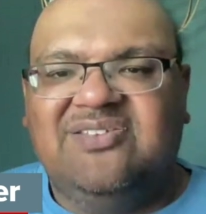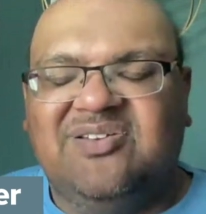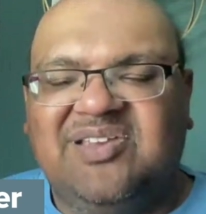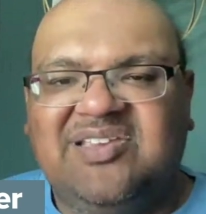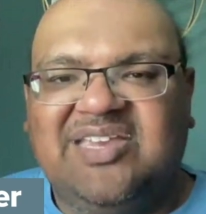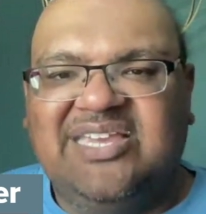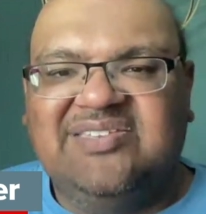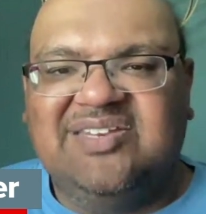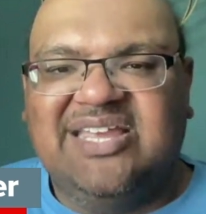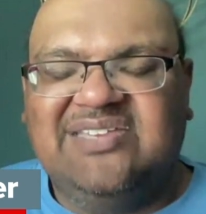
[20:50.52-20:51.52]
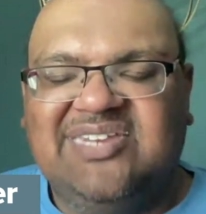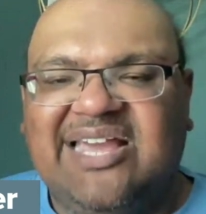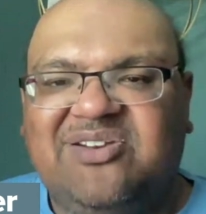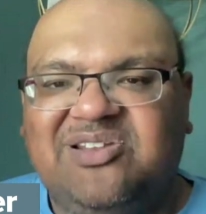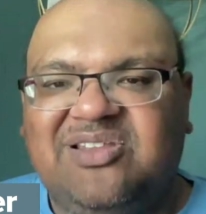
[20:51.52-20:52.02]
So he's a nice
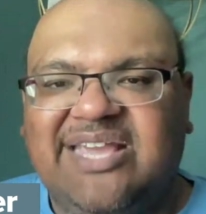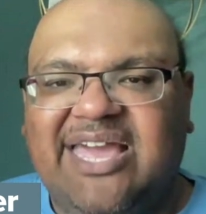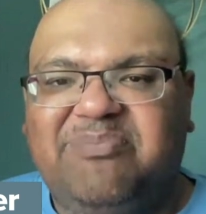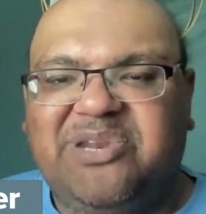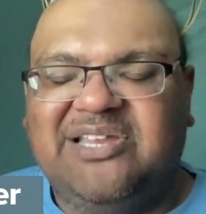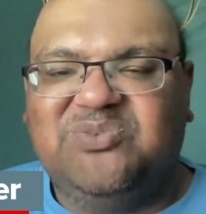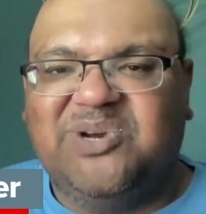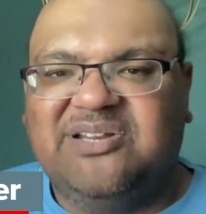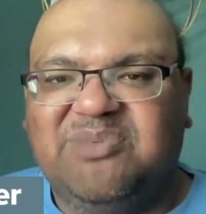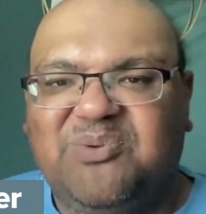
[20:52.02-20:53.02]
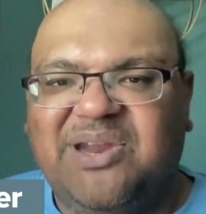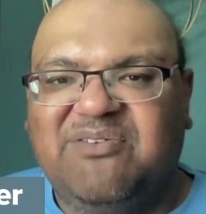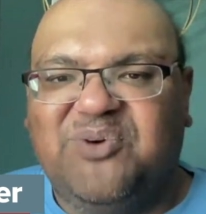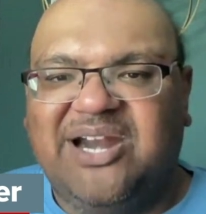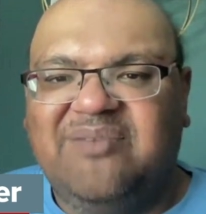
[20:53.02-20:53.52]
talent to look at, but let's watch him on the
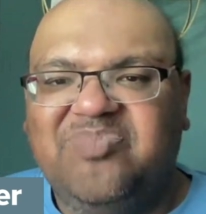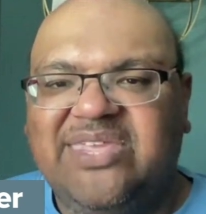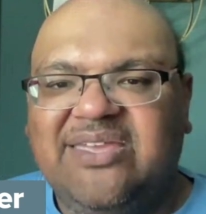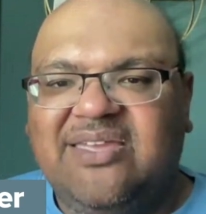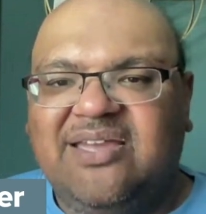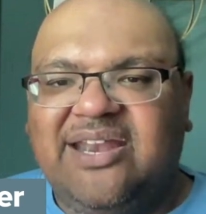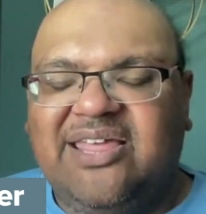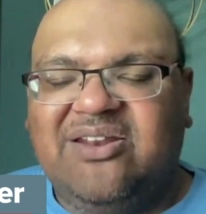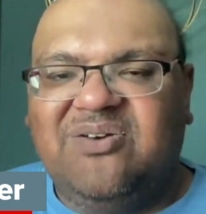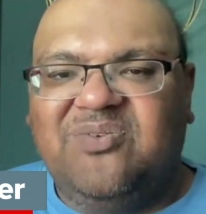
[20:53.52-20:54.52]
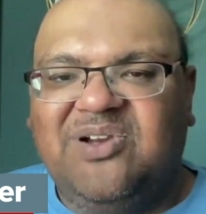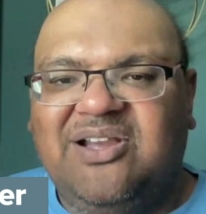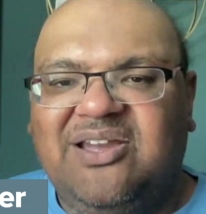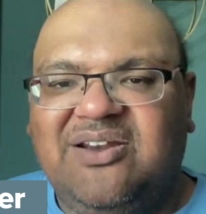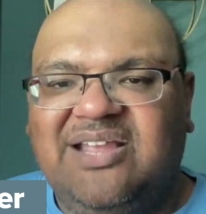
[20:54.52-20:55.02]
waiver wire. Another
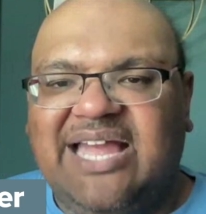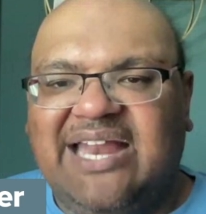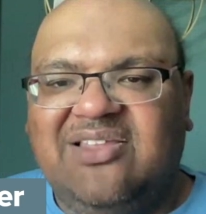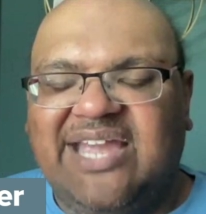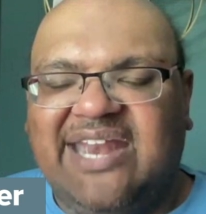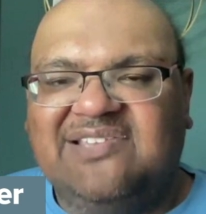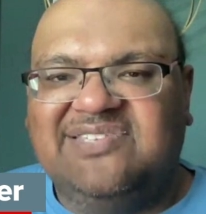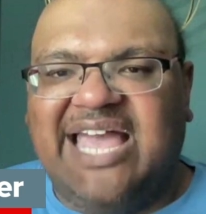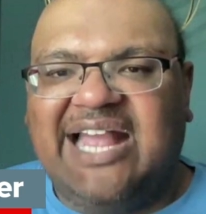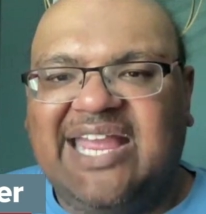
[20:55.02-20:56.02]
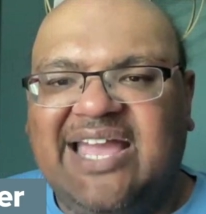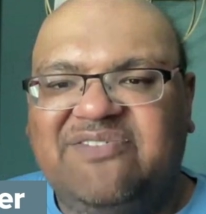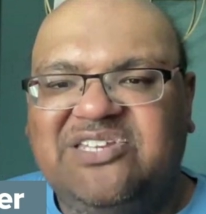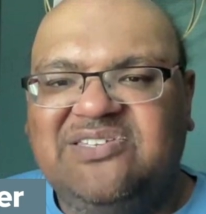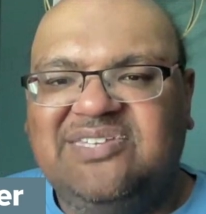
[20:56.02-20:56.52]
good guy to look at is Zach
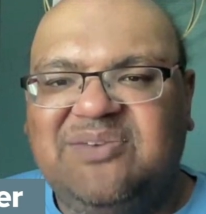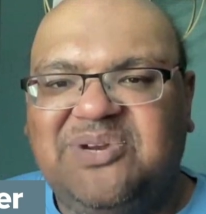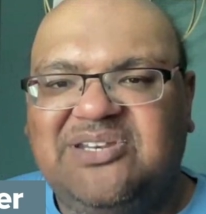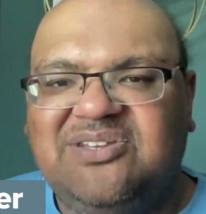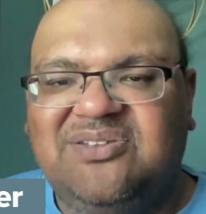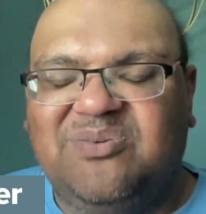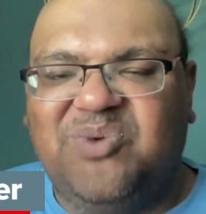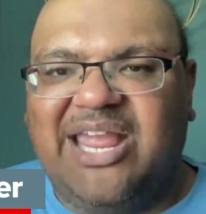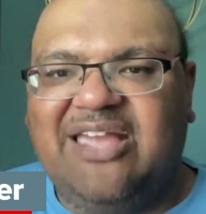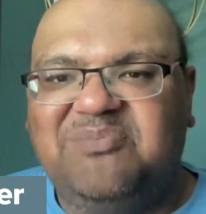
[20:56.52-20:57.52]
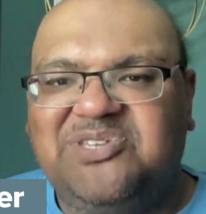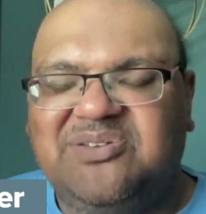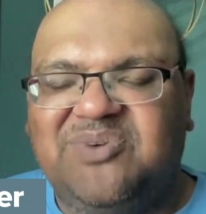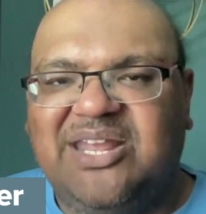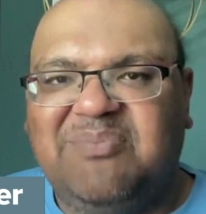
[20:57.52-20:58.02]
Evans. He went to the Rams
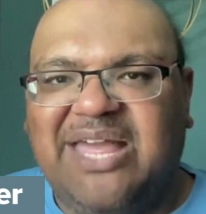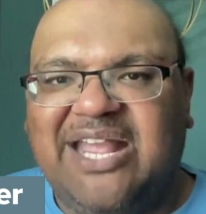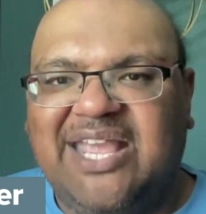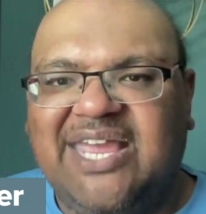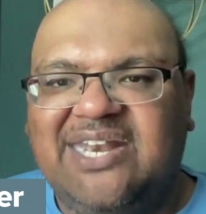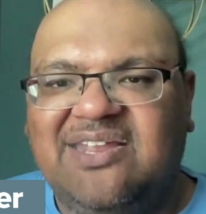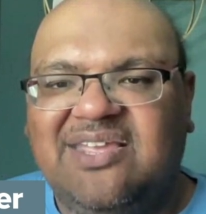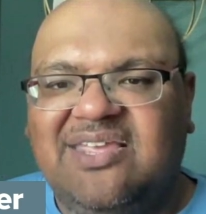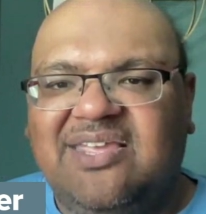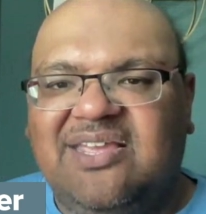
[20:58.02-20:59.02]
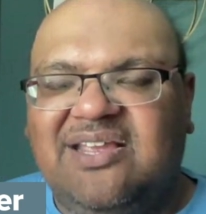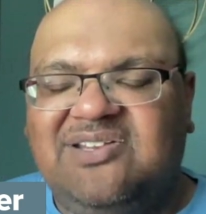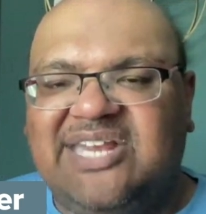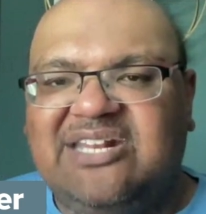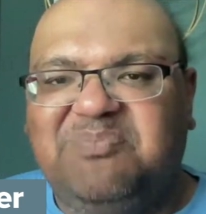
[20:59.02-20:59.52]
as running back. Again,
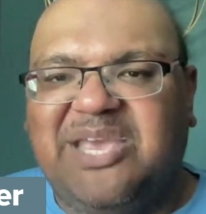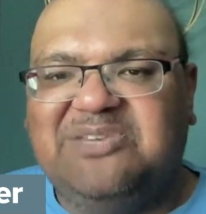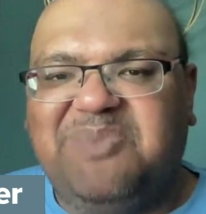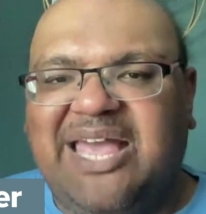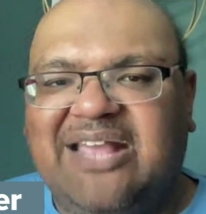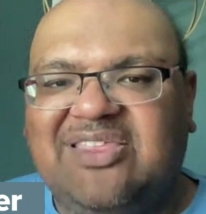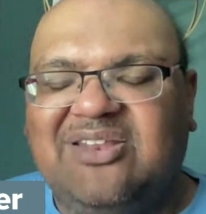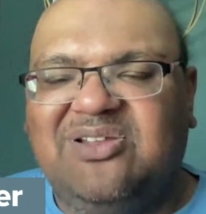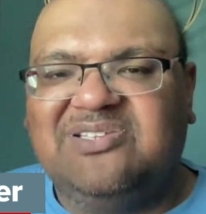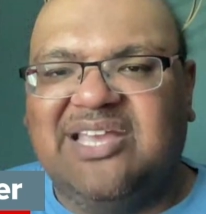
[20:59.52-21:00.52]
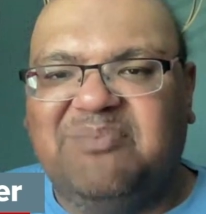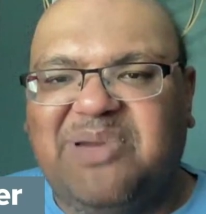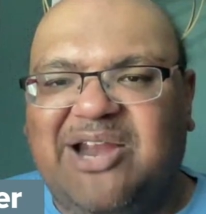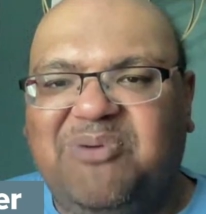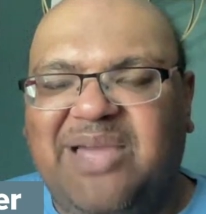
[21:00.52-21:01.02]
change of pace back that looks like a
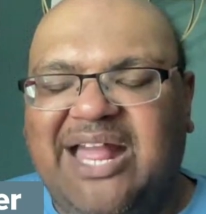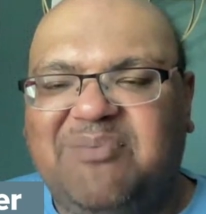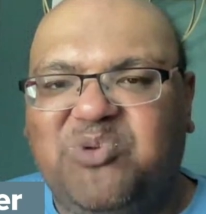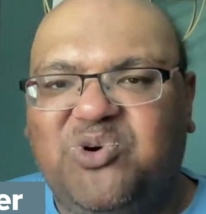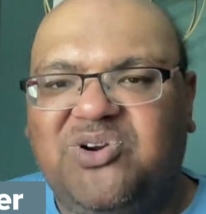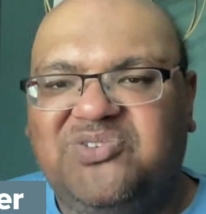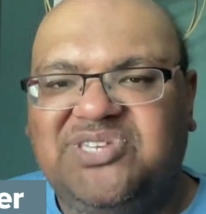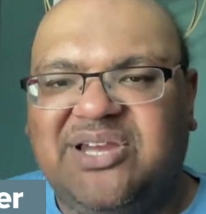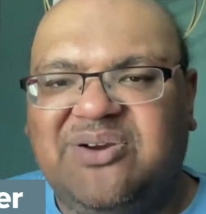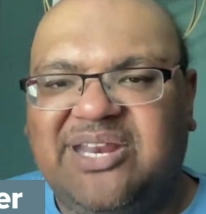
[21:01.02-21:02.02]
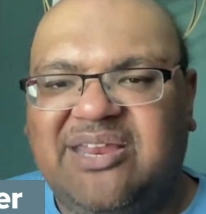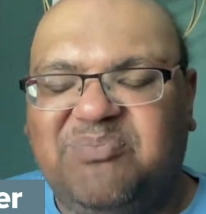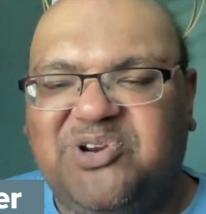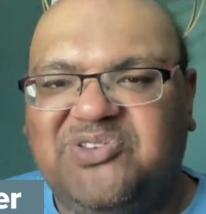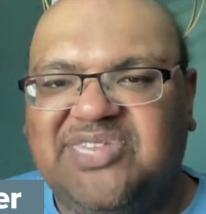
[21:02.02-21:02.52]
power back more so and can
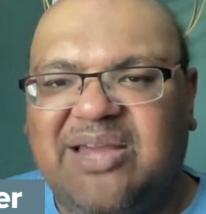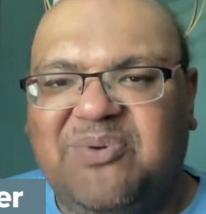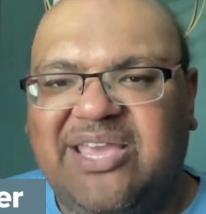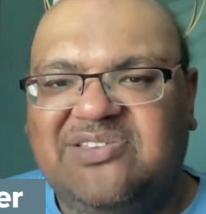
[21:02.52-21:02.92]
produce that way.